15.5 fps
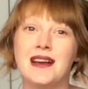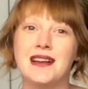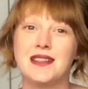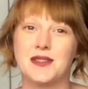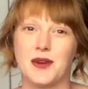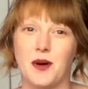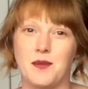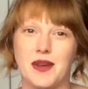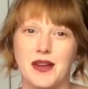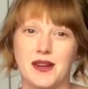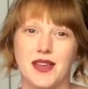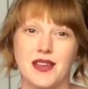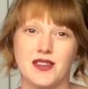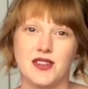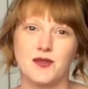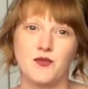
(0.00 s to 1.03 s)
so I'll be
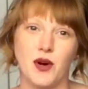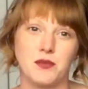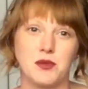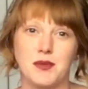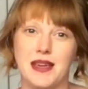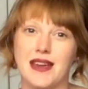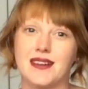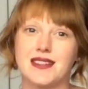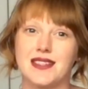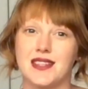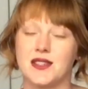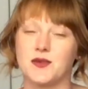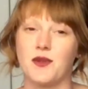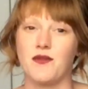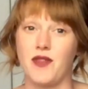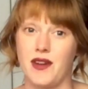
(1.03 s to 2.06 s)
looking to probably get to
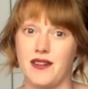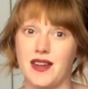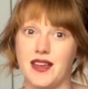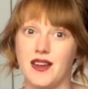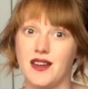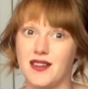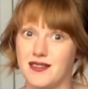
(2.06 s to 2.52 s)
this one very